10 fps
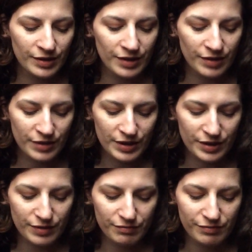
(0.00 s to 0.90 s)

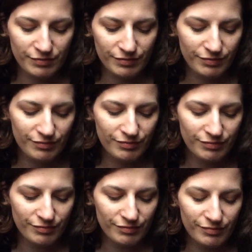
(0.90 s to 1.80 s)
there's,
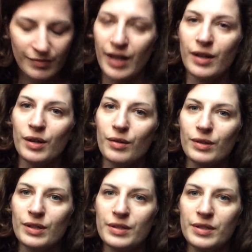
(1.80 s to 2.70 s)
I don't know.
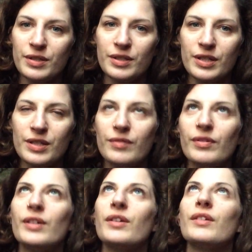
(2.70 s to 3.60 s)
It's just
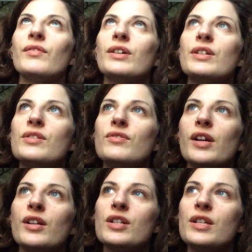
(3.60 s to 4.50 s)
very
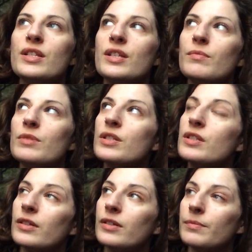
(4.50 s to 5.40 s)
strange. It
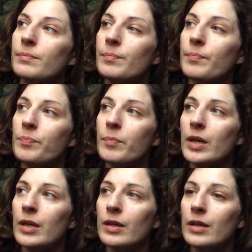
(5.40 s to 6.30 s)
seems.
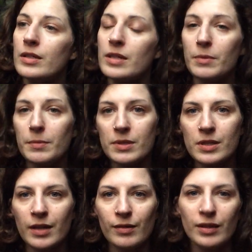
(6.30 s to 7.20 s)
Some people
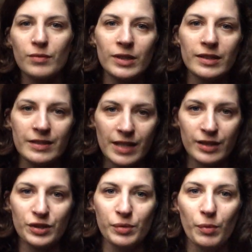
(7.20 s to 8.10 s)
say like, well, it's
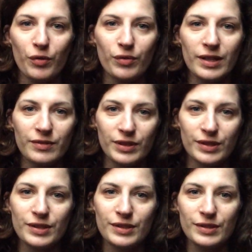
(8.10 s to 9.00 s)
actually more
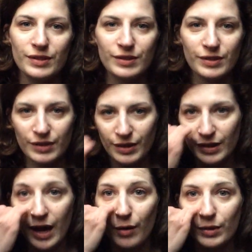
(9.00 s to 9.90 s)
relevant
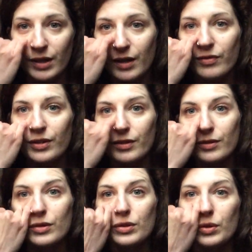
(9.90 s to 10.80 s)
now than ever
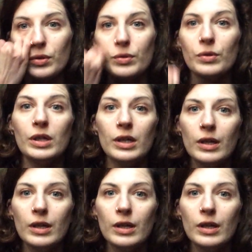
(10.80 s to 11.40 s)
to